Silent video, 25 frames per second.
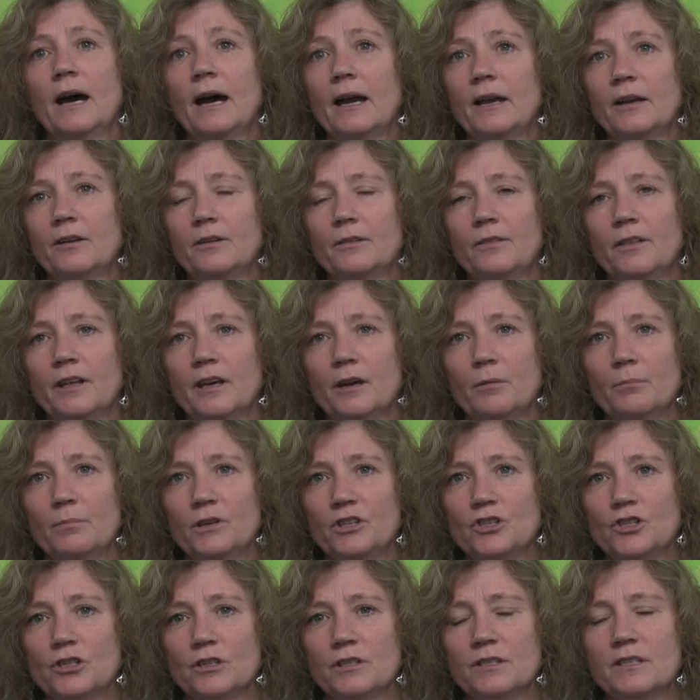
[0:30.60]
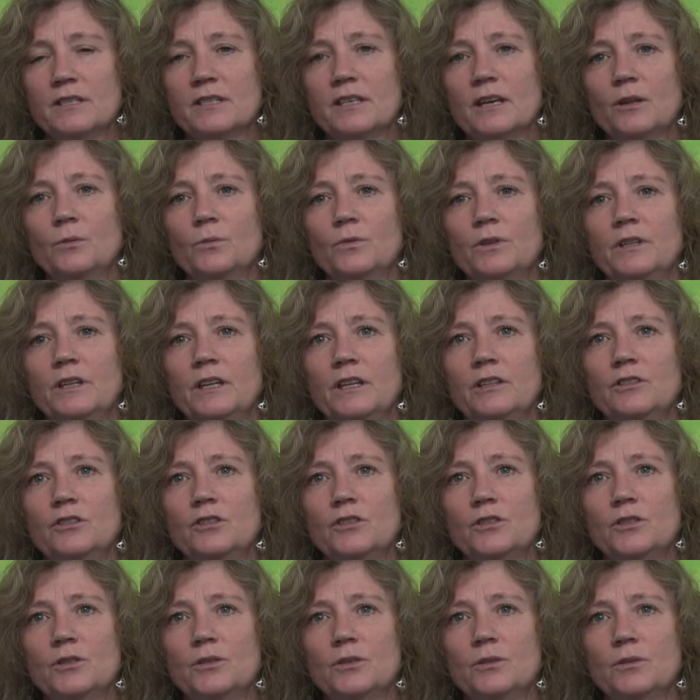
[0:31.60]
higher the ambitions and we need
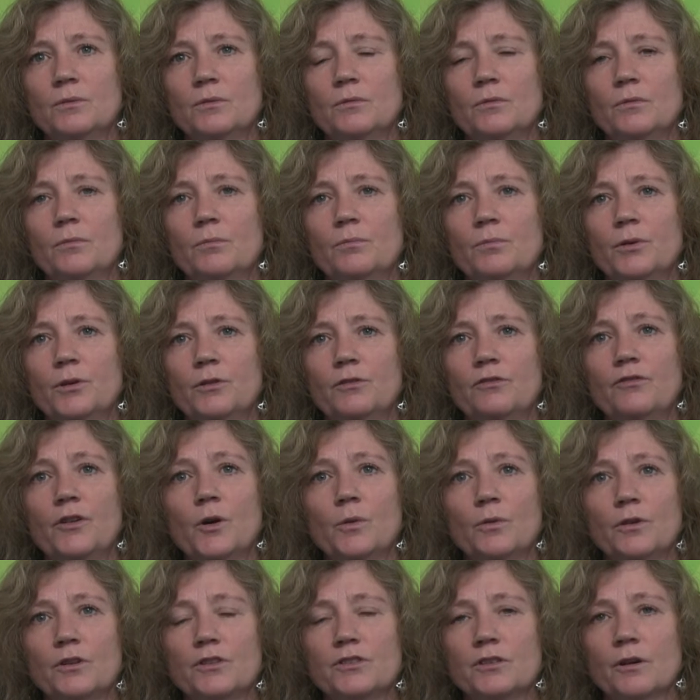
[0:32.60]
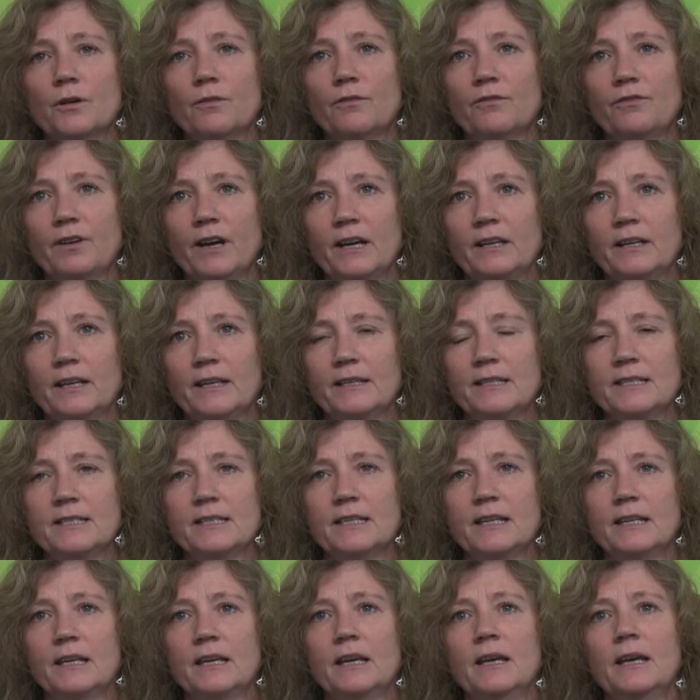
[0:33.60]
to put focus on
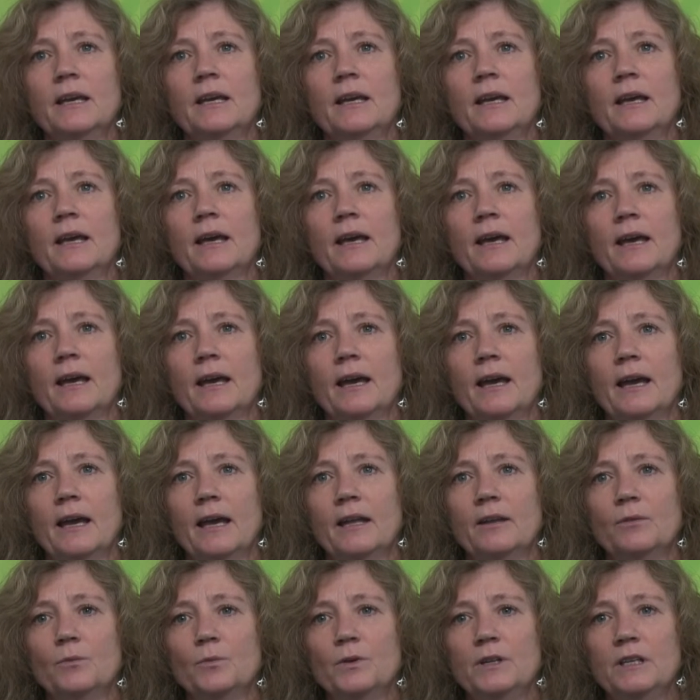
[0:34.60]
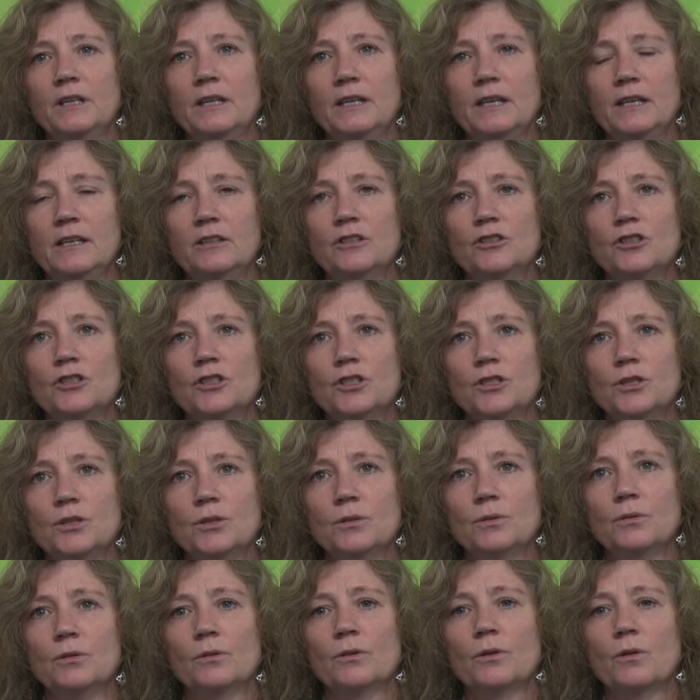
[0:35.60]
financing uh, and we need
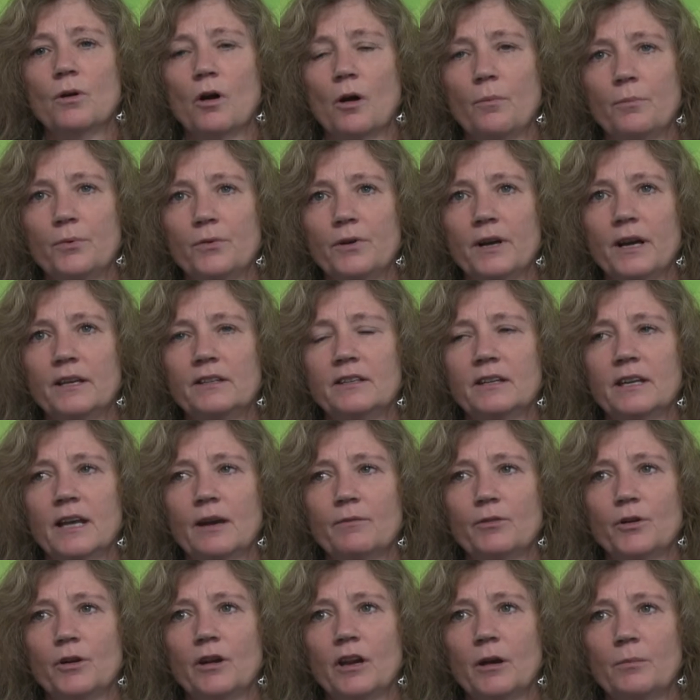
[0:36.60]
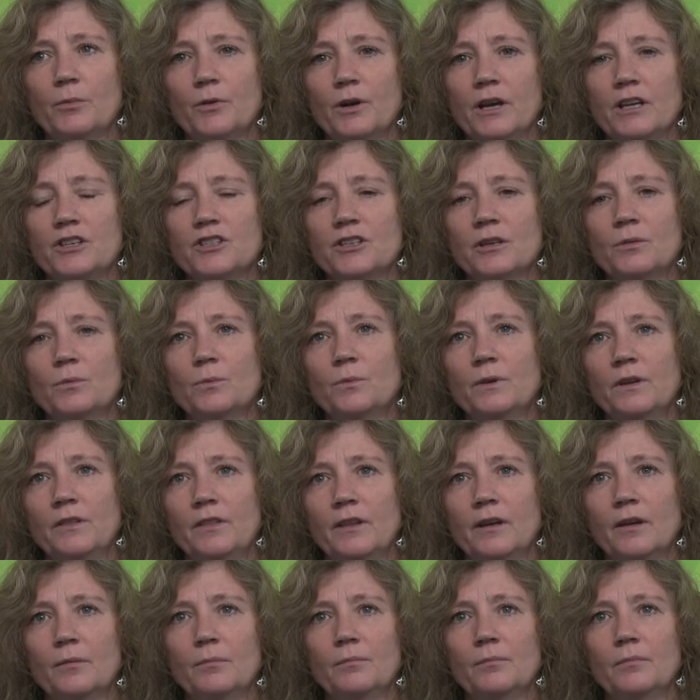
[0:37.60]
to cooperate and have collaboration
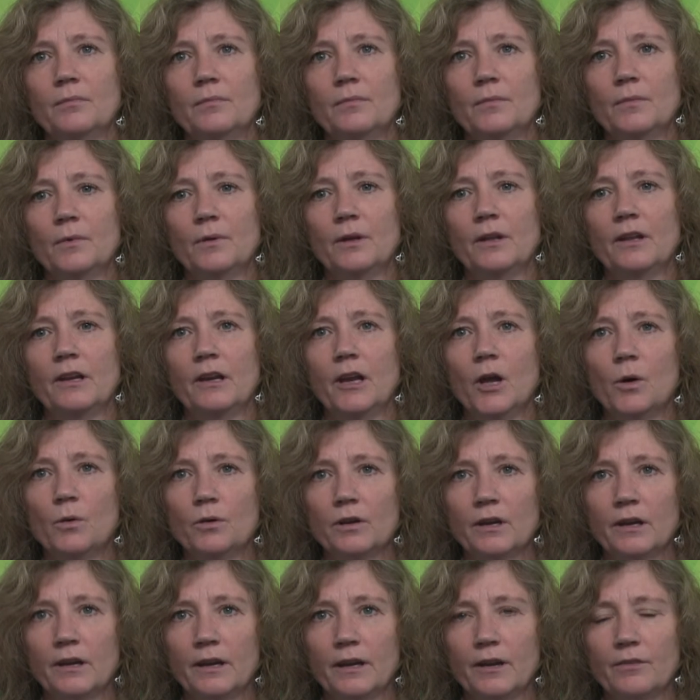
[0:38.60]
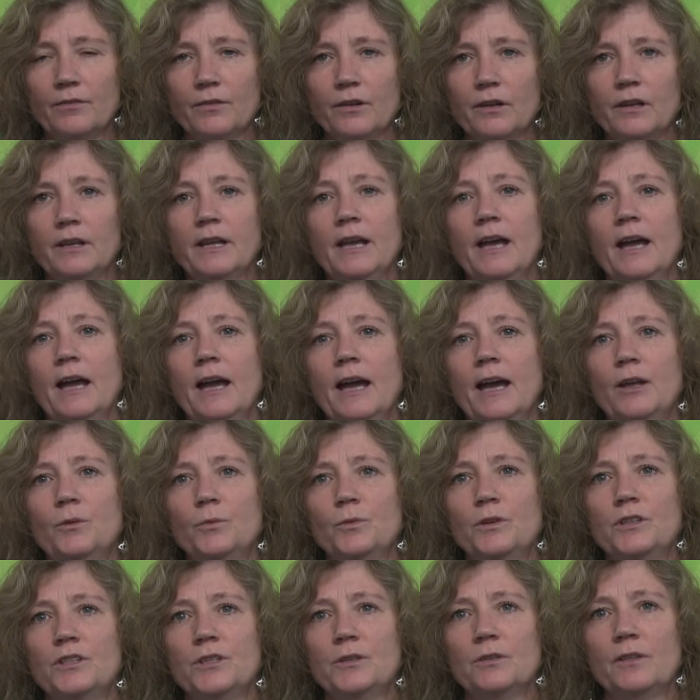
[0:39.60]
with the, the local level
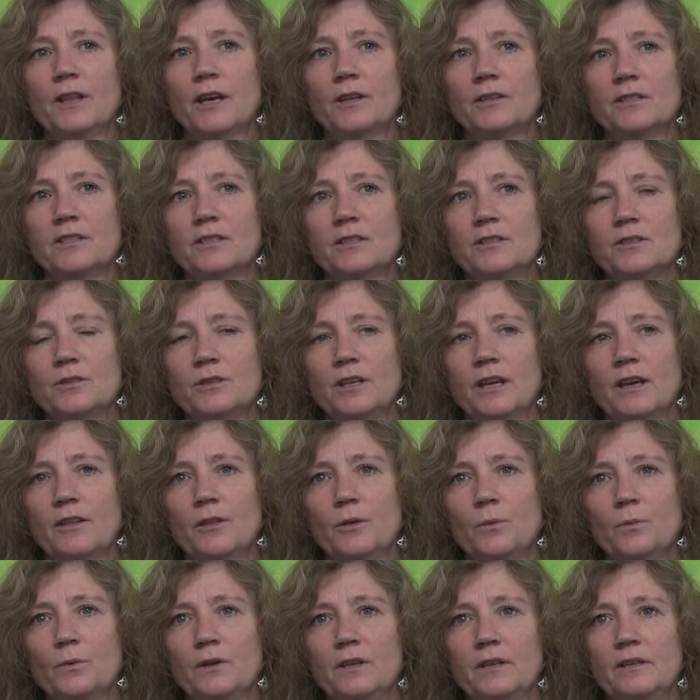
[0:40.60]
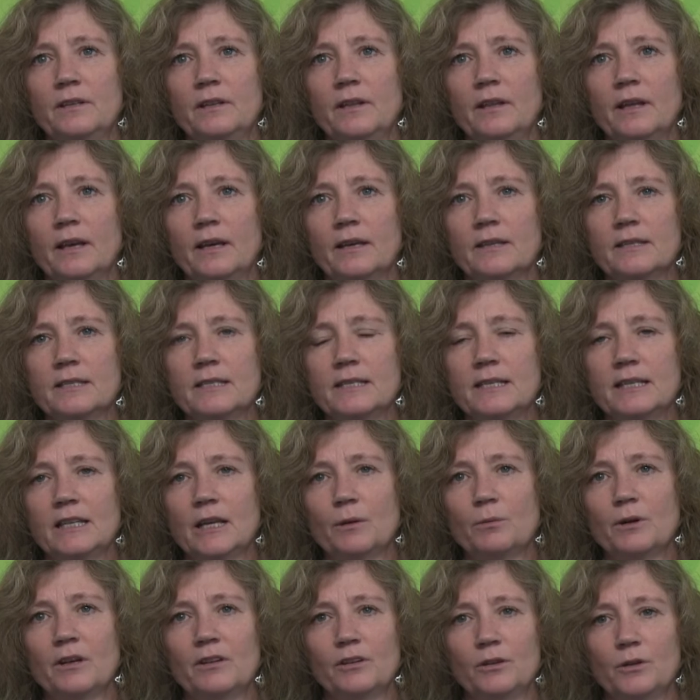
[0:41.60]
and we do that together with uh,
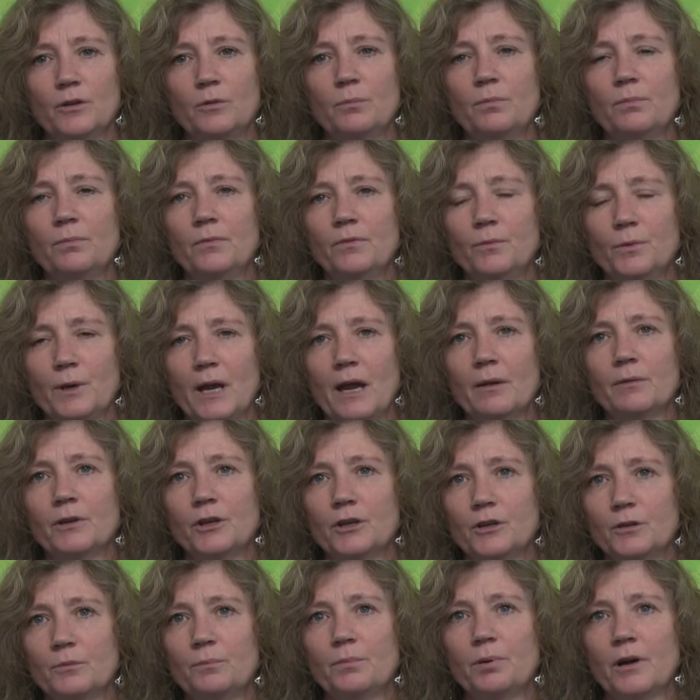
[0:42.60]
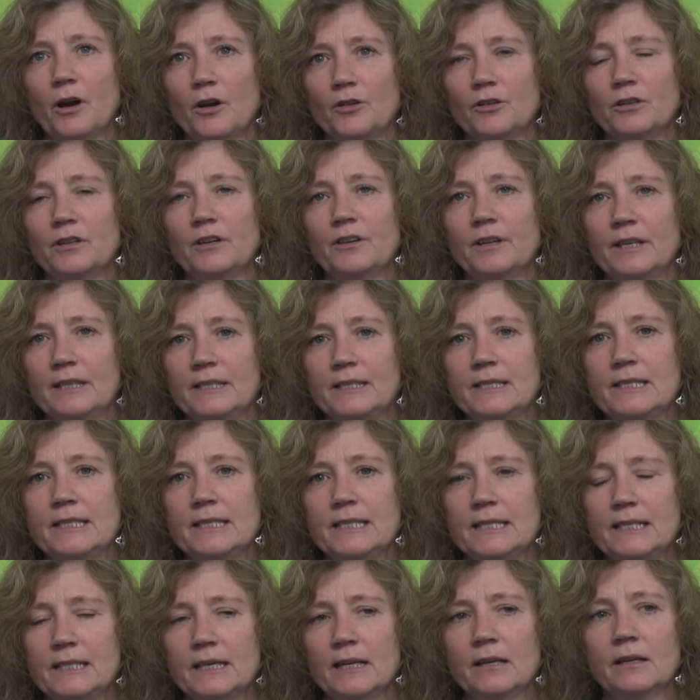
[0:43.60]
Sida. We, had a good, we have a good partner in
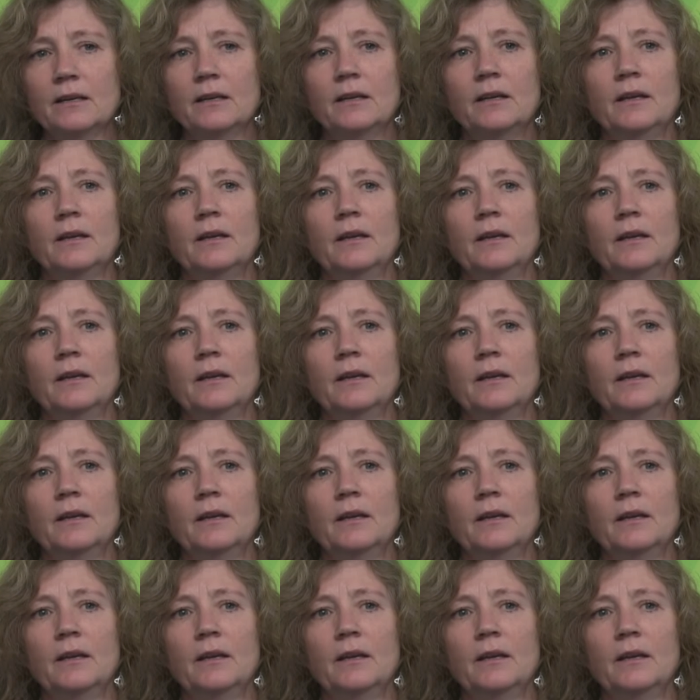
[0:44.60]
Sida